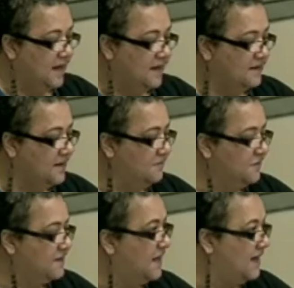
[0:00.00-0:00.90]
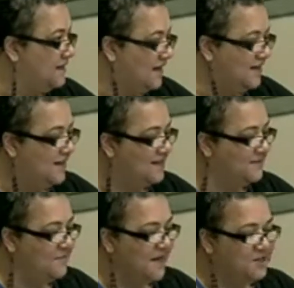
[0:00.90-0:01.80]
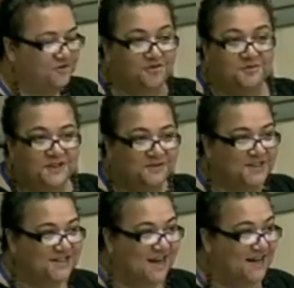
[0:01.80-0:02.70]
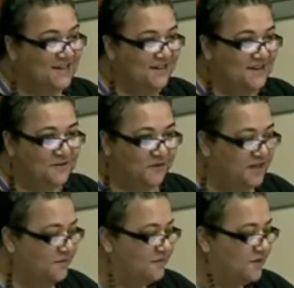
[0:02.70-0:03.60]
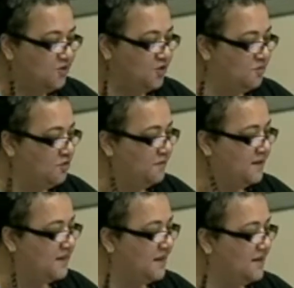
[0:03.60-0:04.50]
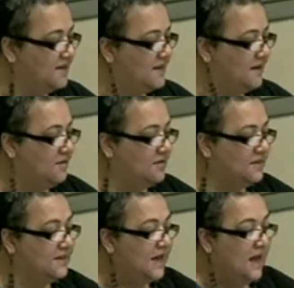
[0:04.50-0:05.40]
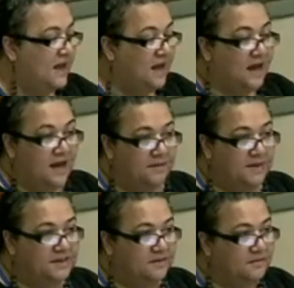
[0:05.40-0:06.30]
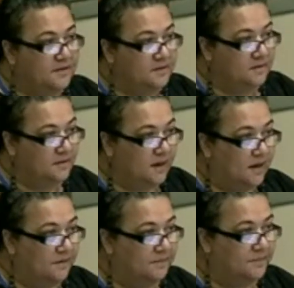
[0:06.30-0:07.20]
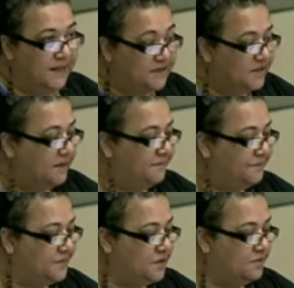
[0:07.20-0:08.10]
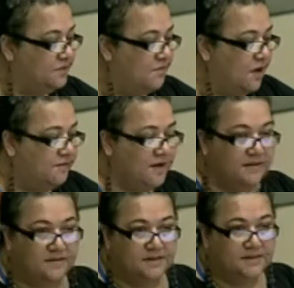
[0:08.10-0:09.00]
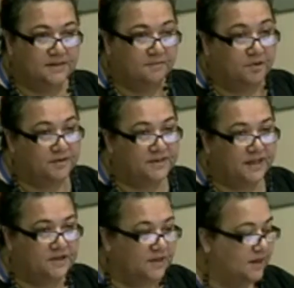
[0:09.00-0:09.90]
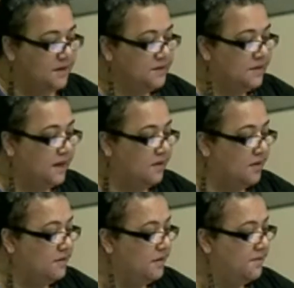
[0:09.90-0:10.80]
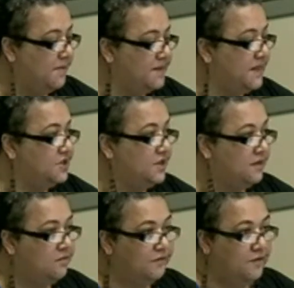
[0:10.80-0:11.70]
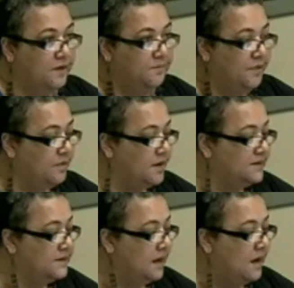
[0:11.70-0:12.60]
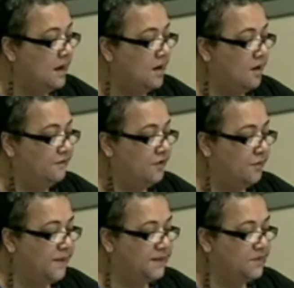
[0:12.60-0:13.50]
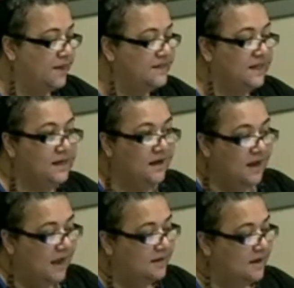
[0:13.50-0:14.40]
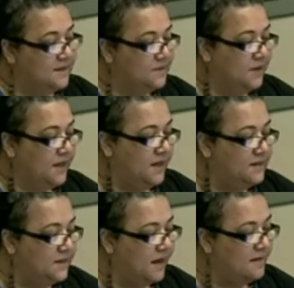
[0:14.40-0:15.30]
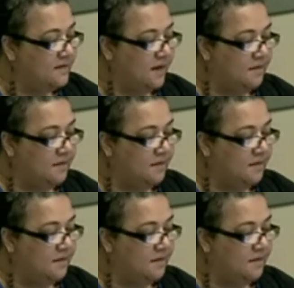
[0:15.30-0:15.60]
esteemed state delegates, major groups, civil society, and there's friends from social movements and other stakeholders. It's a real pleasure to moderate this important session, I think, today on implementation and reviewing progress of Rio+20, and as we said,